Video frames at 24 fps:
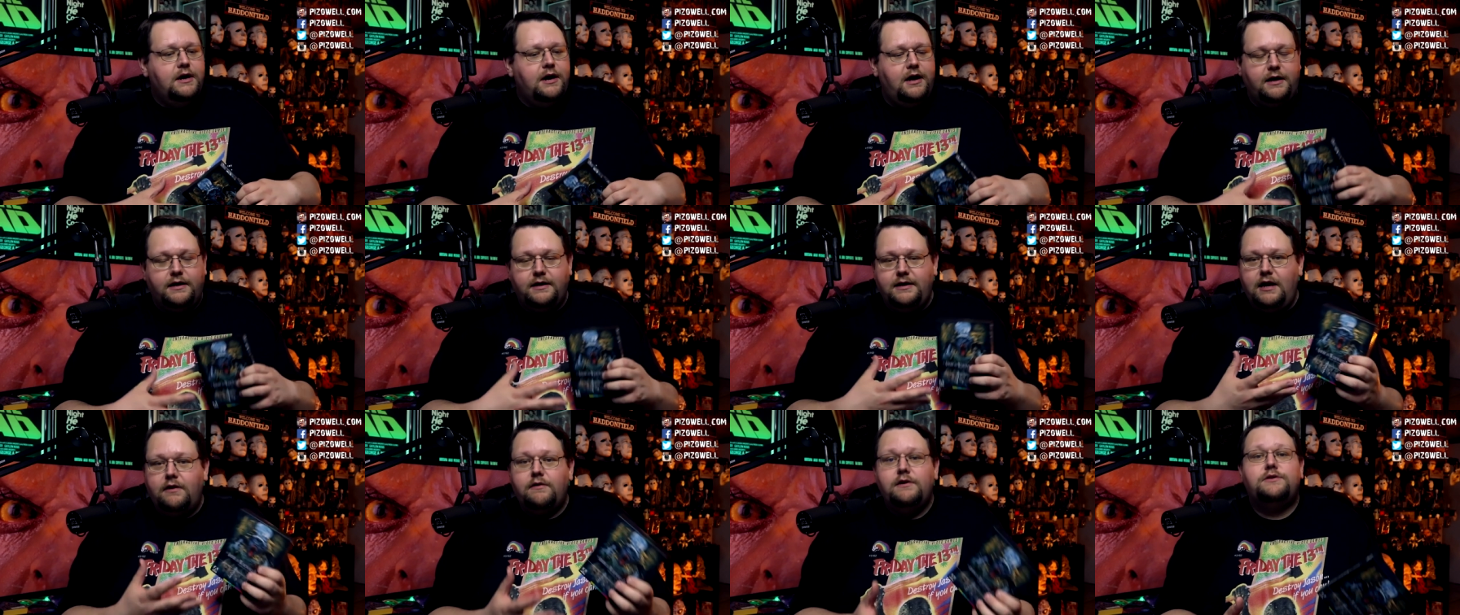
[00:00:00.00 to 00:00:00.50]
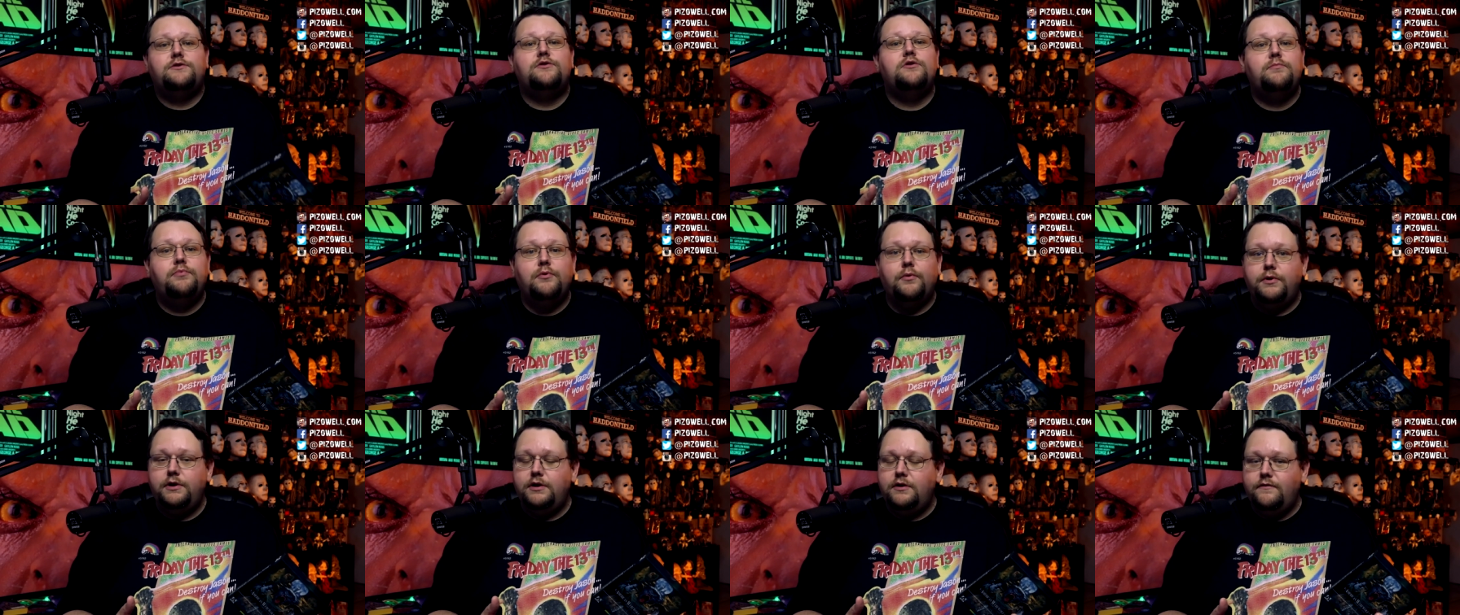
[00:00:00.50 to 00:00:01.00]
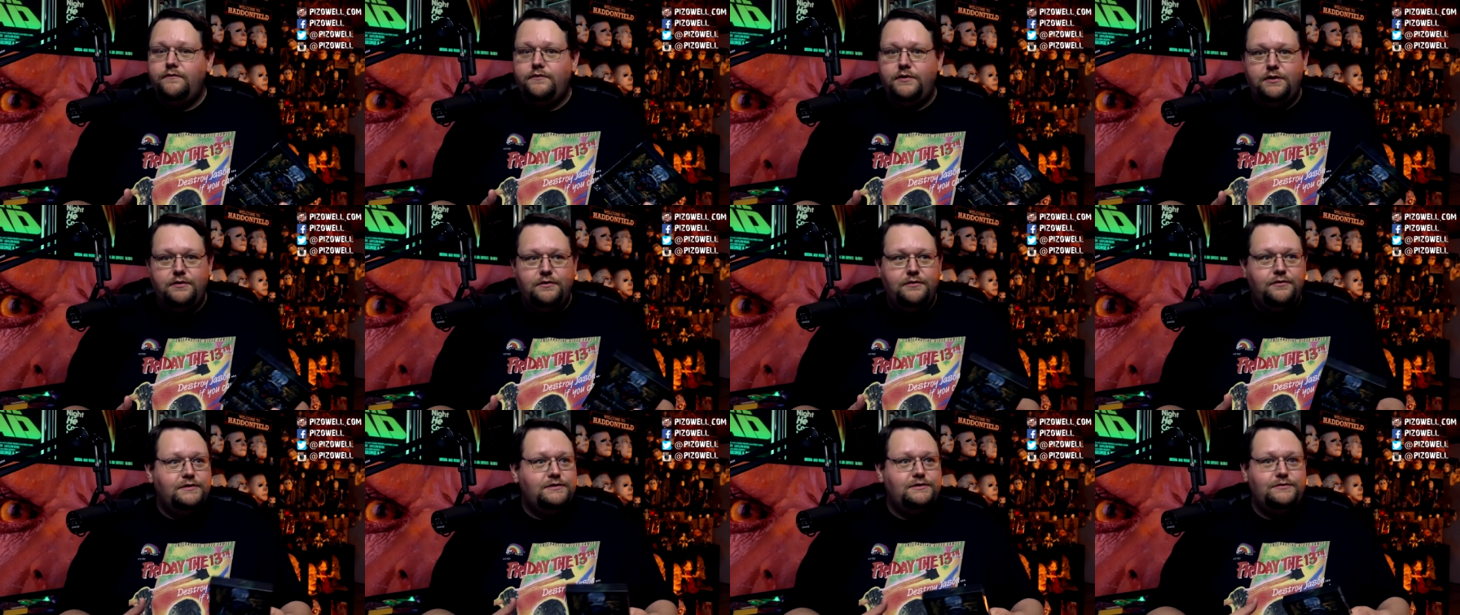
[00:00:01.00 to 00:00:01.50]
a character point of
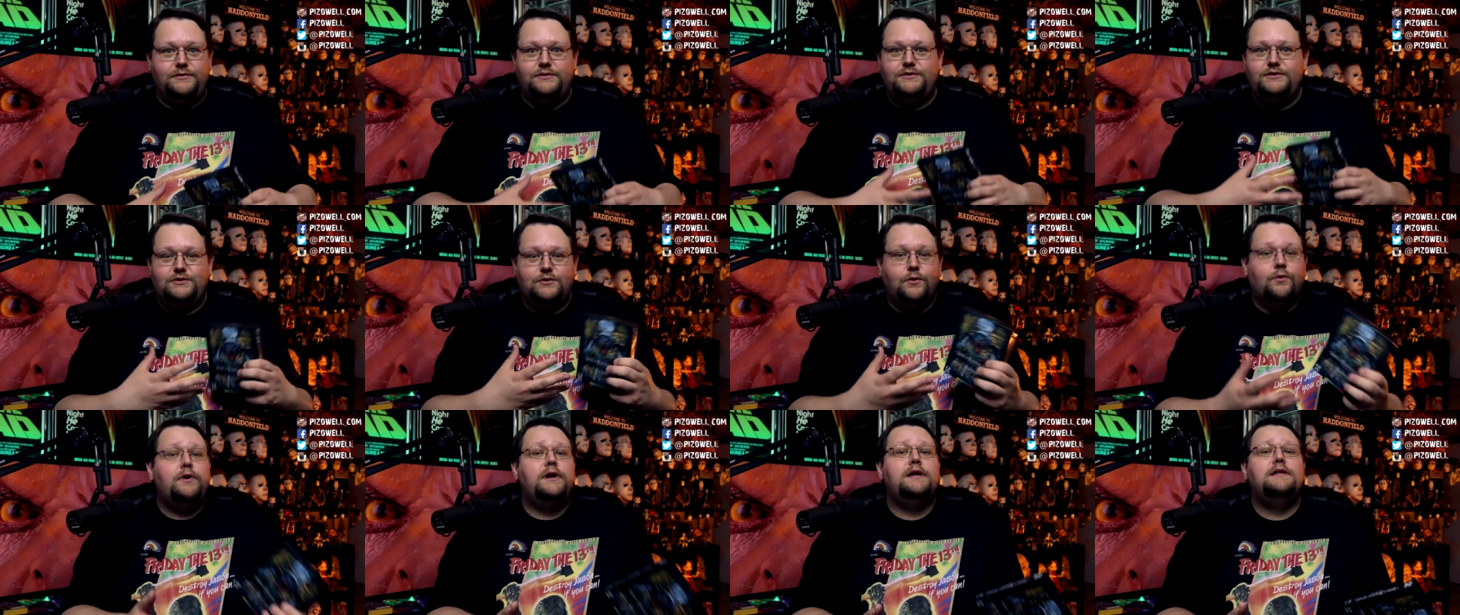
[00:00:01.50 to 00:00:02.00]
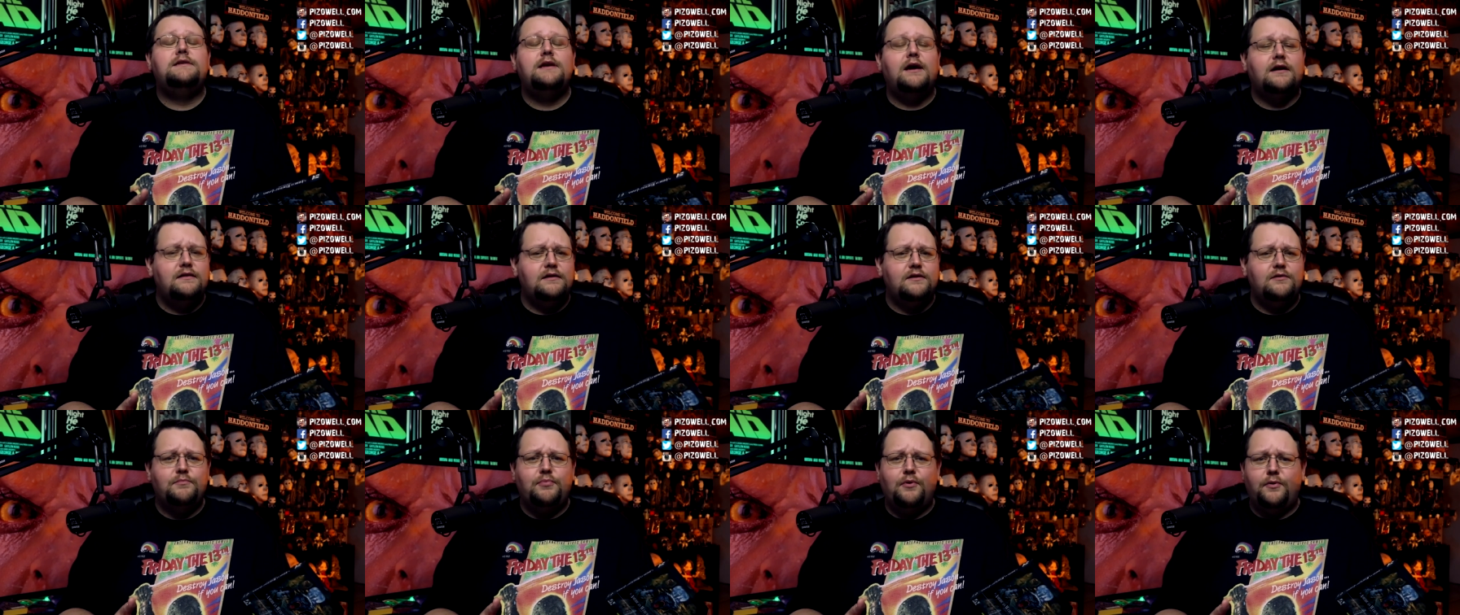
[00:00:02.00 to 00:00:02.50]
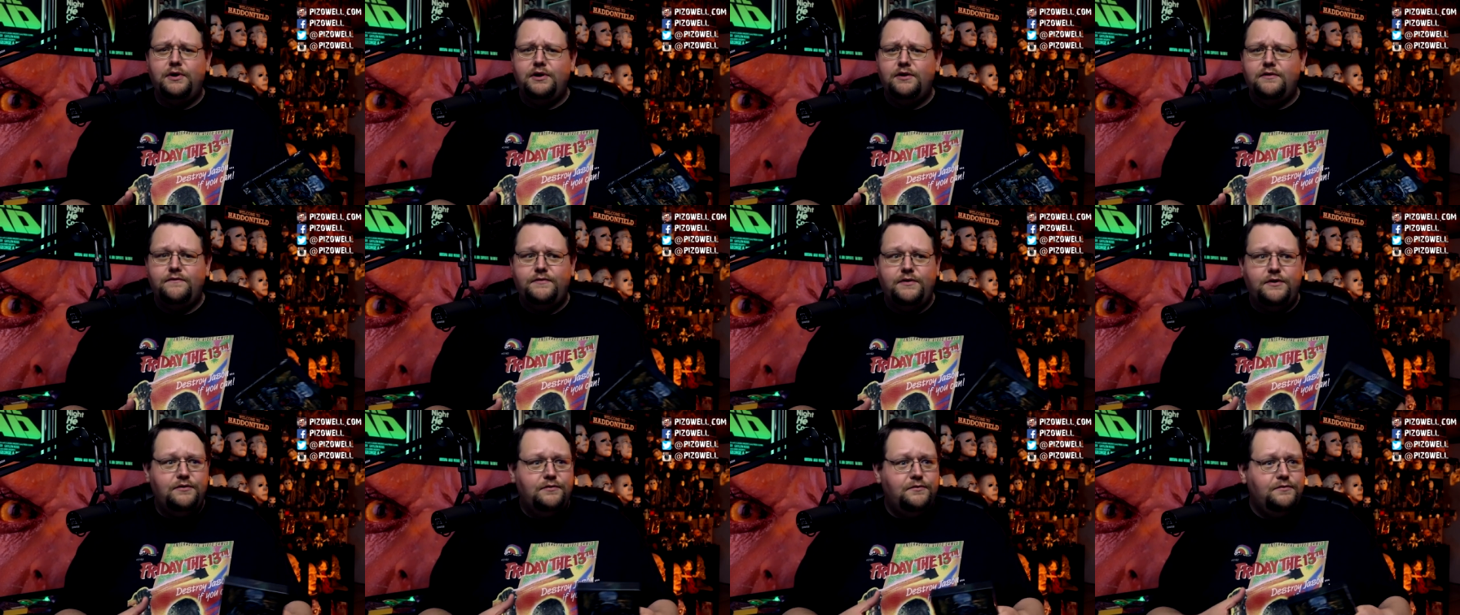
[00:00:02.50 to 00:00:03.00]
view to a storytelling point
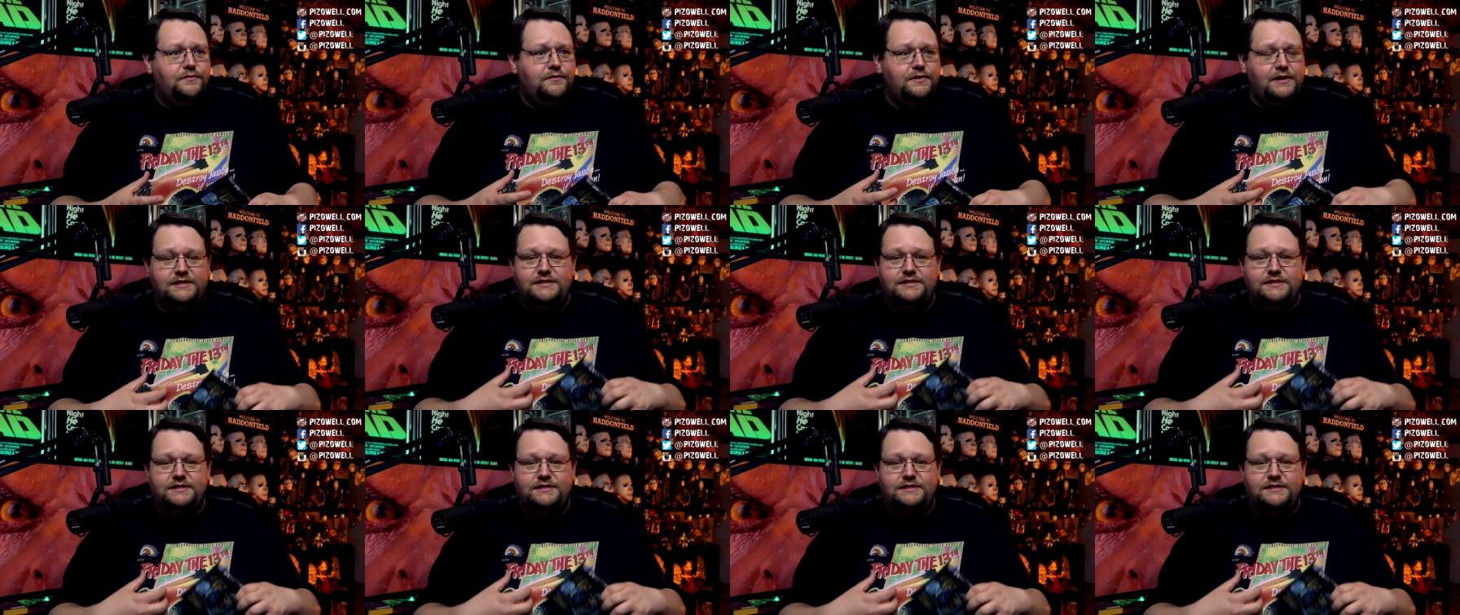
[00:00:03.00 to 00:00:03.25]
of view.